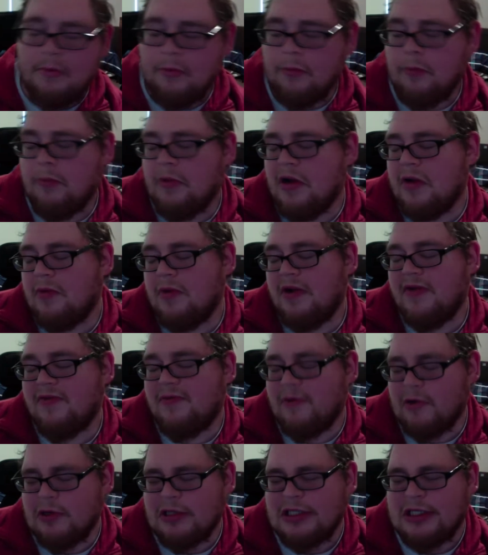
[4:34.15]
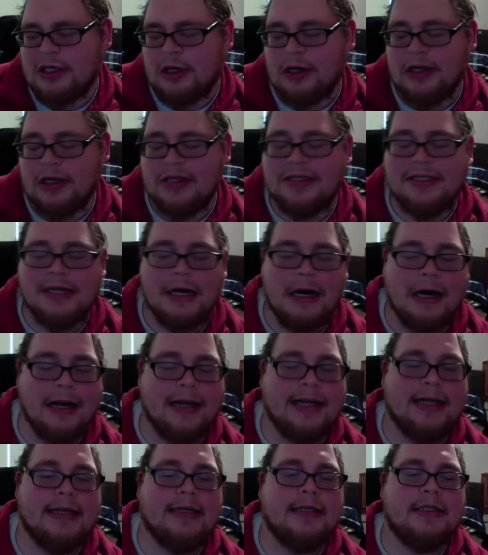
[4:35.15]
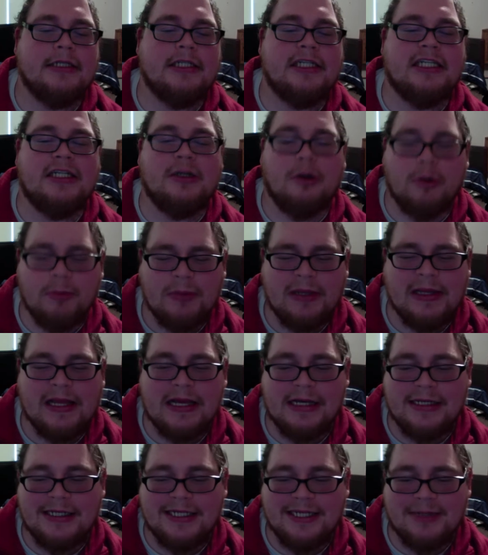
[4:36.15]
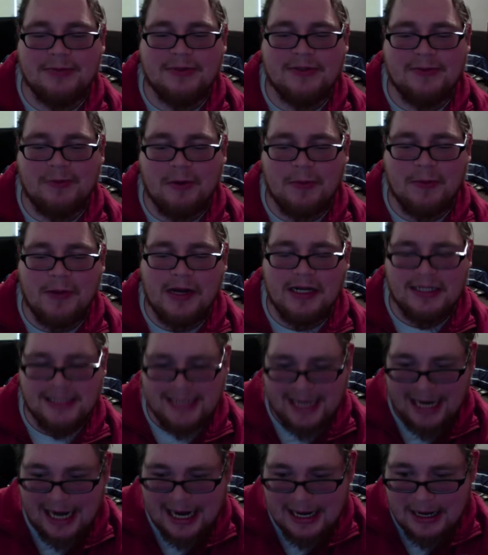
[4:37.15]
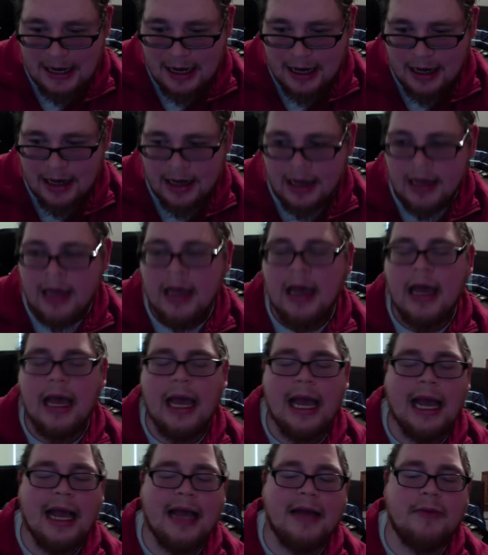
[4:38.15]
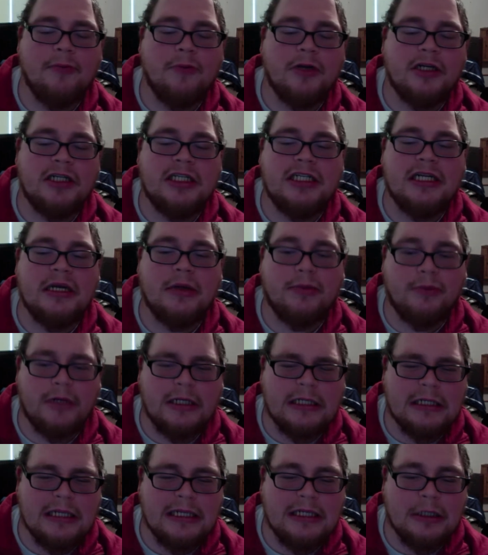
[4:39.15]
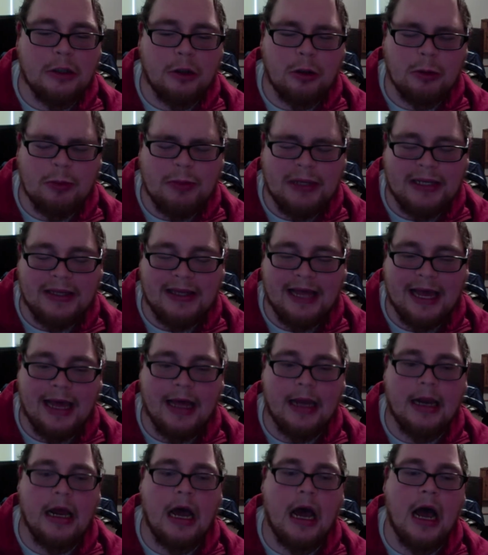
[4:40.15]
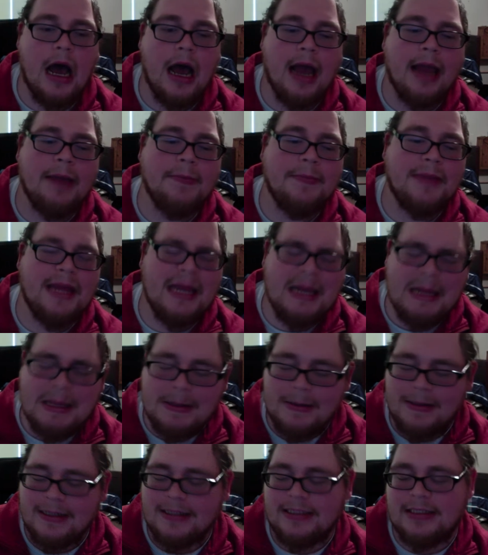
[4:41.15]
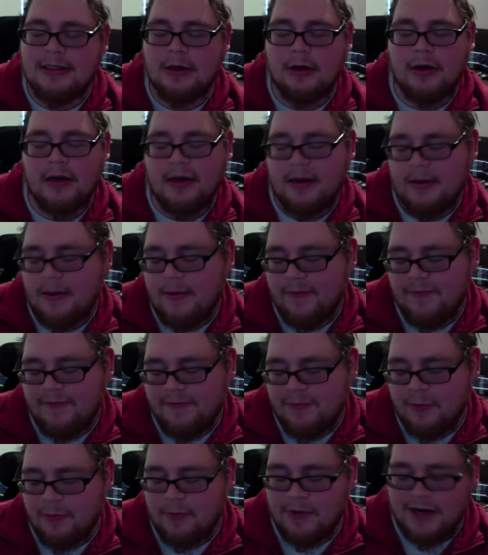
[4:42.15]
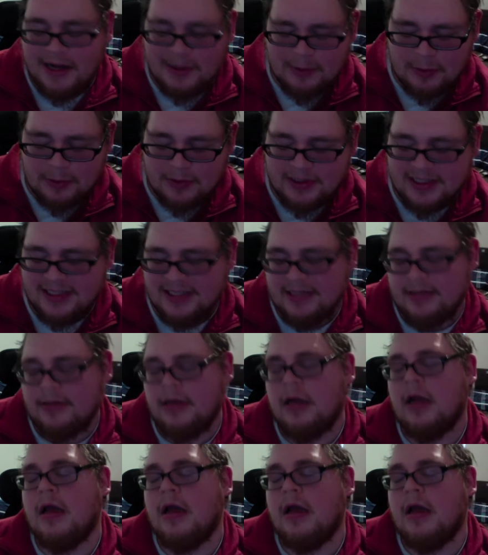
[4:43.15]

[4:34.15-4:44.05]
when we first started talking, she told me that she was from Montana. And when she originally told me that, I immediately started, for whatever reason,